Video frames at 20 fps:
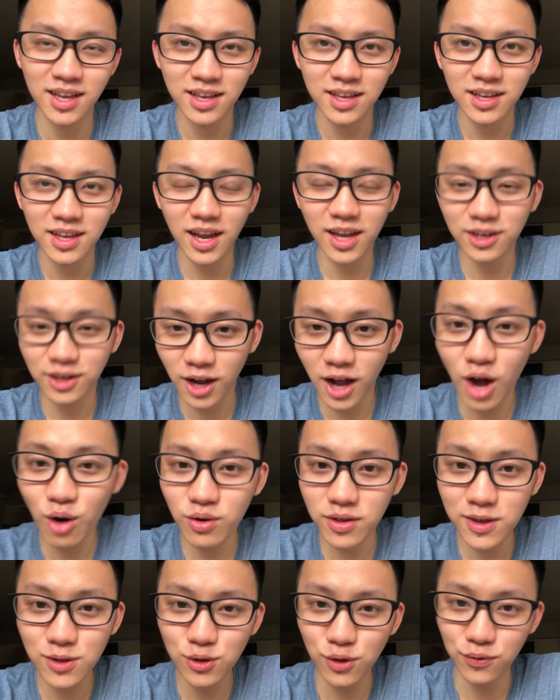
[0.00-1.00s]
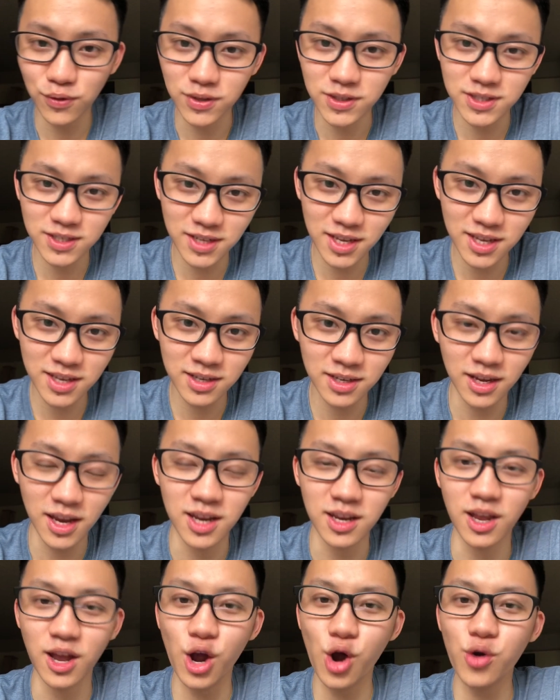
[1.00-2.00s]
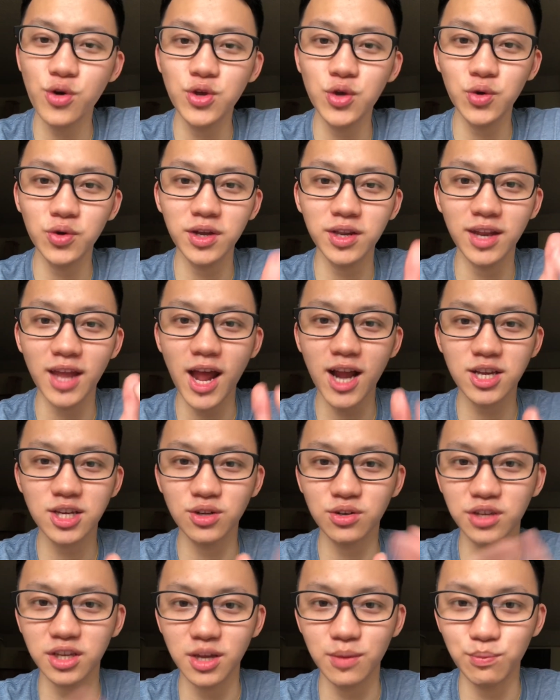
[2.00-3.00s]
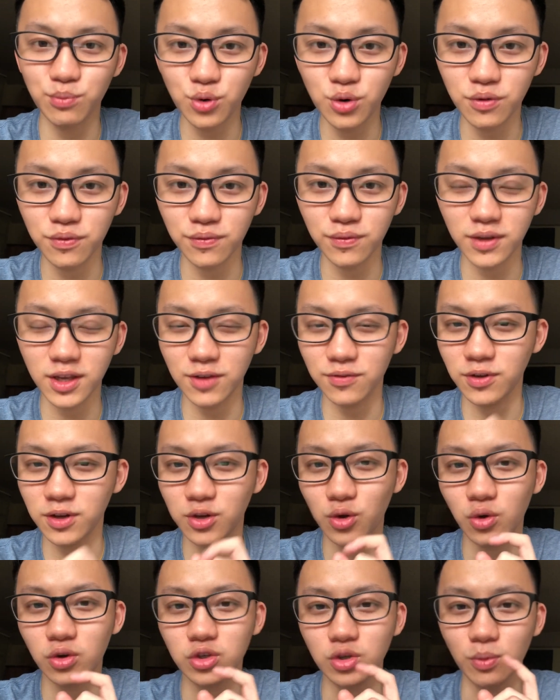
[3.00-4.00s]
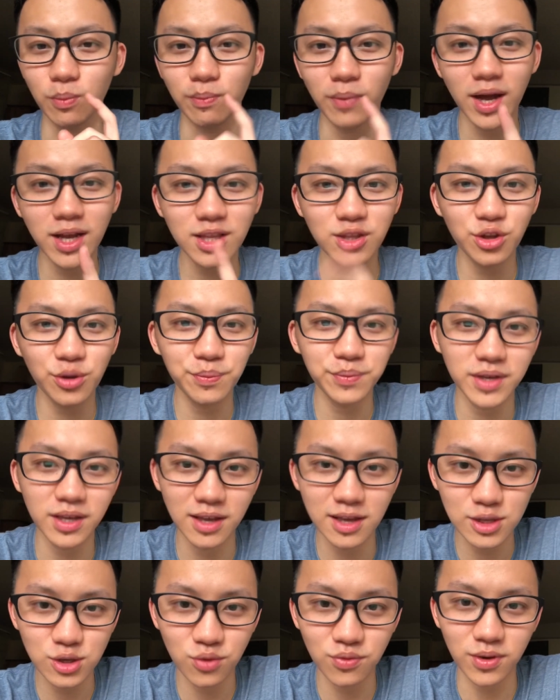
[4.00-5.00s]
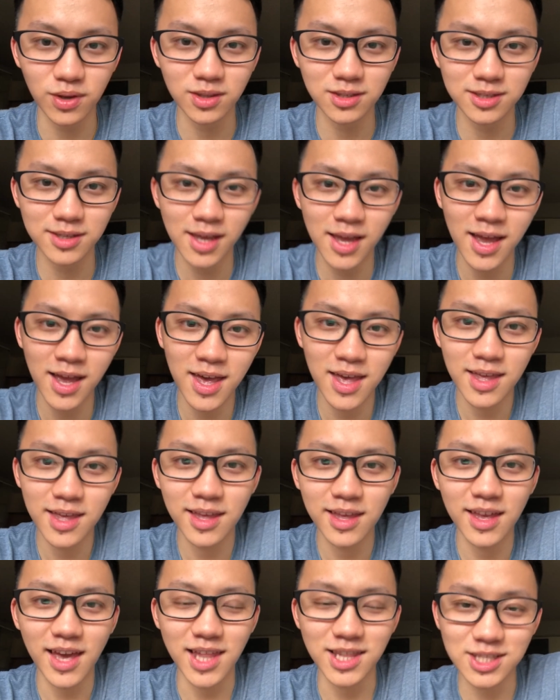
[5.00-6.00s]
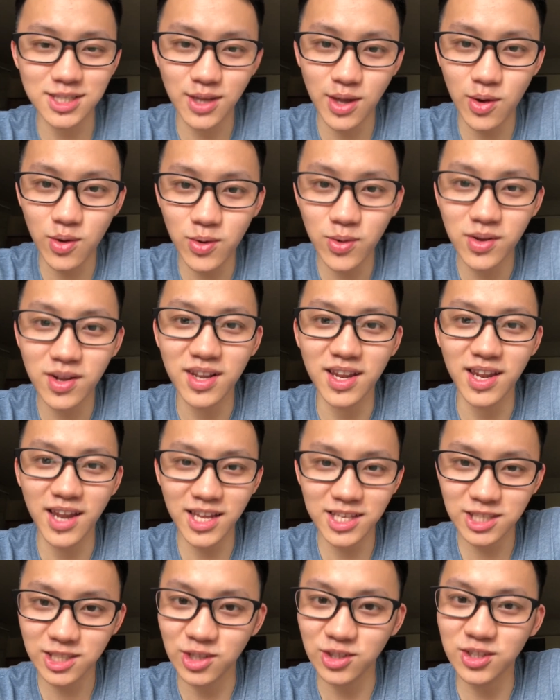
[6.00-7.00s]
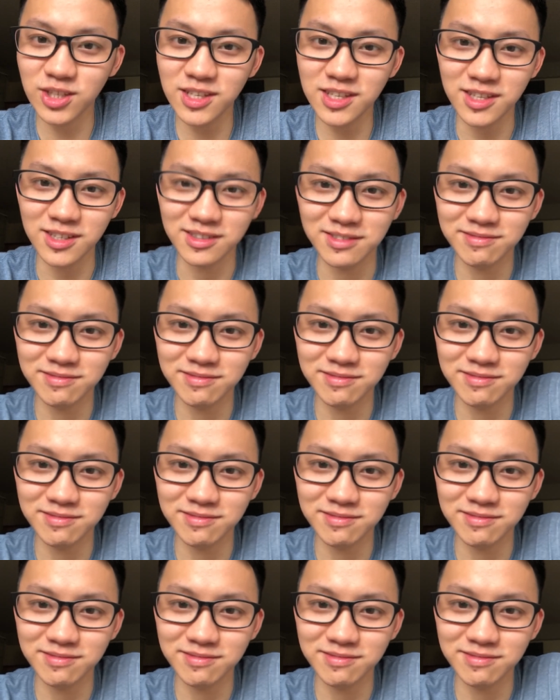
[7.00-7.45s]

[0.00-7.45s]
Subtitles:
and how introverts think and how you can actually improve even though you might not be introverts. And so, let's continue.